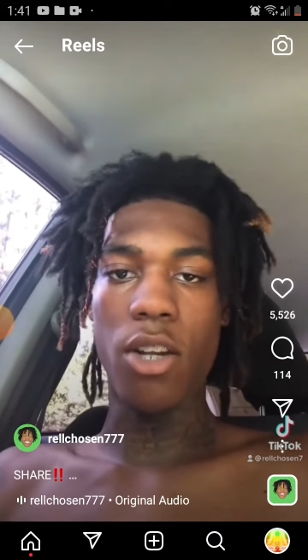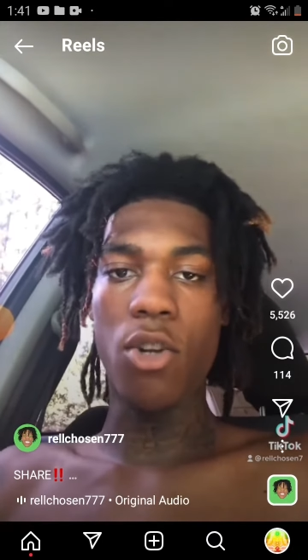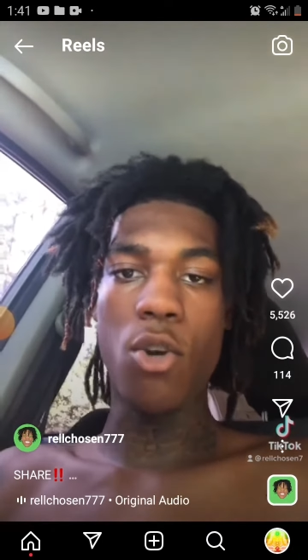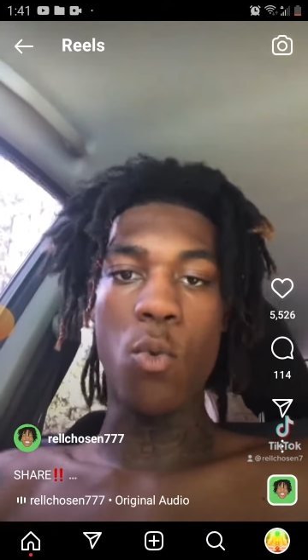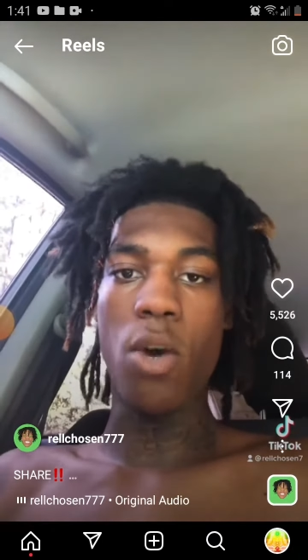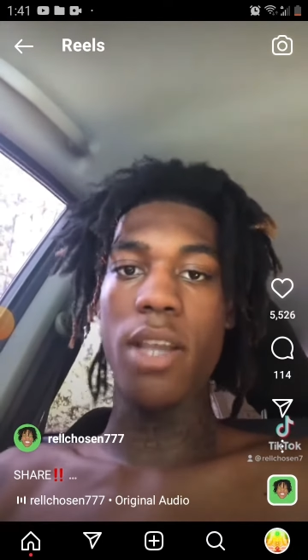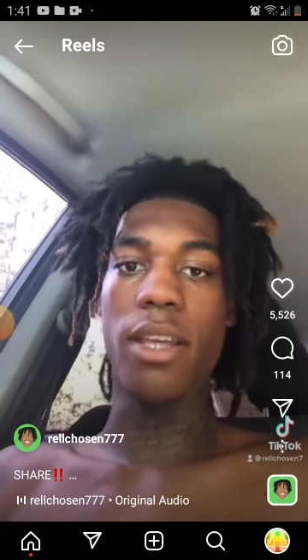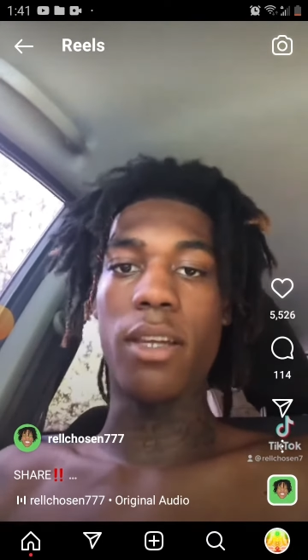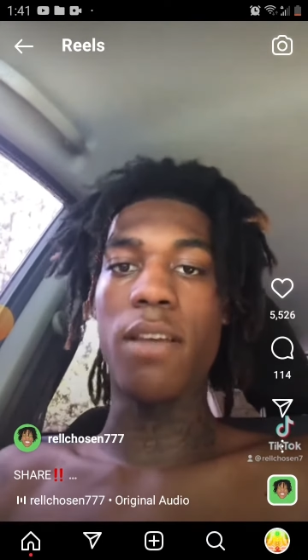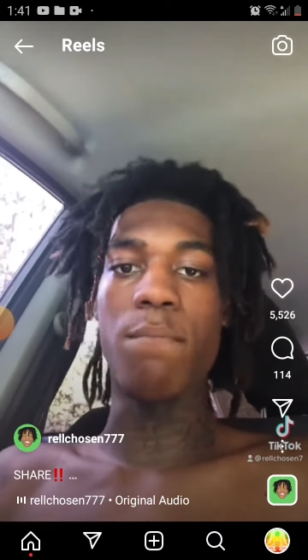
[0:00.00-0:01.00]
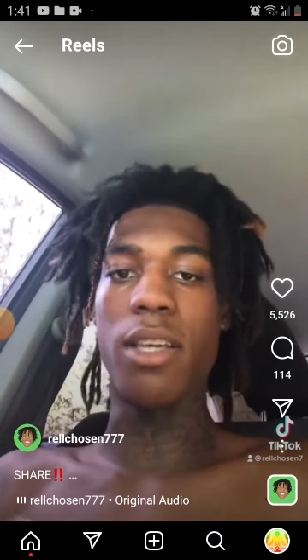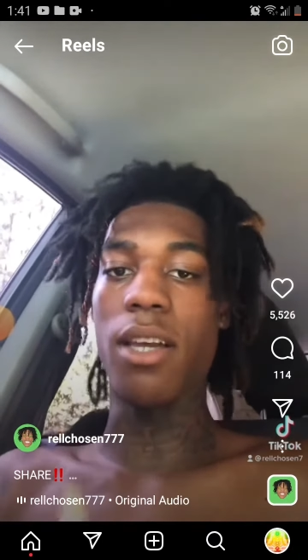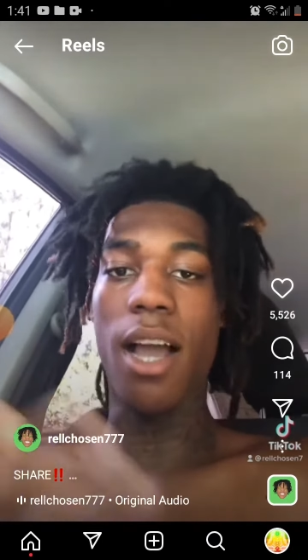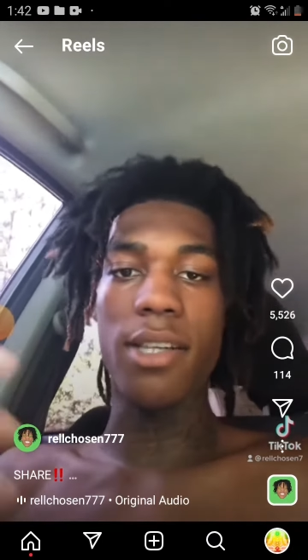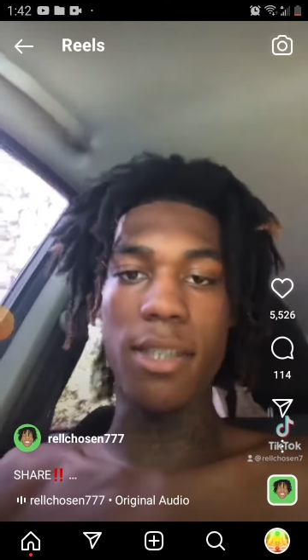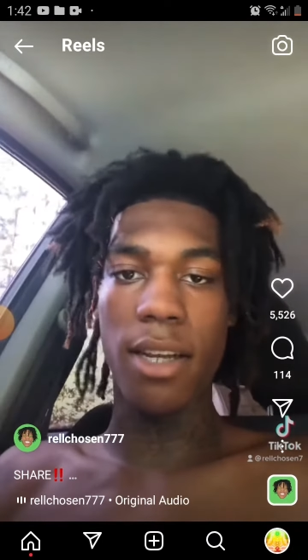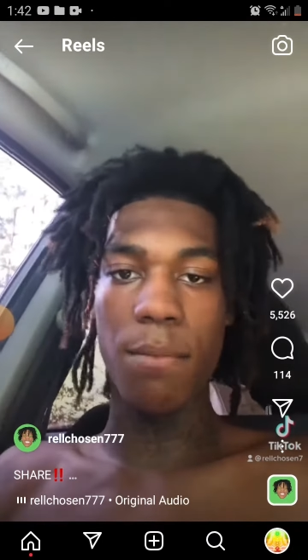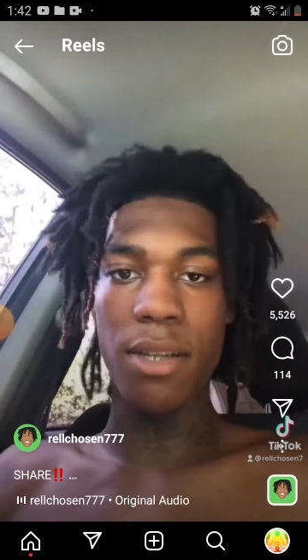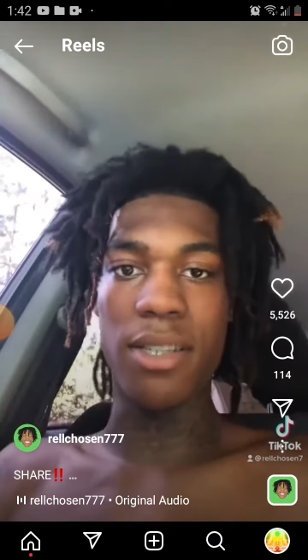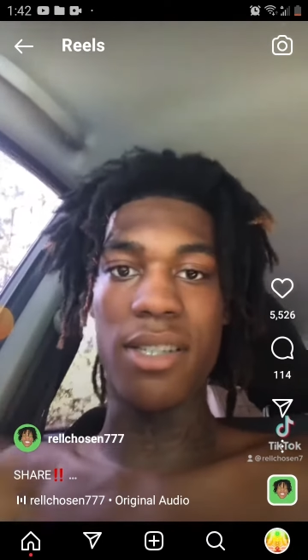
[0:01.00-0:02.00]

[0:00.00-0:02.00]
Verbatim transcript: They don't know why they love being isolated.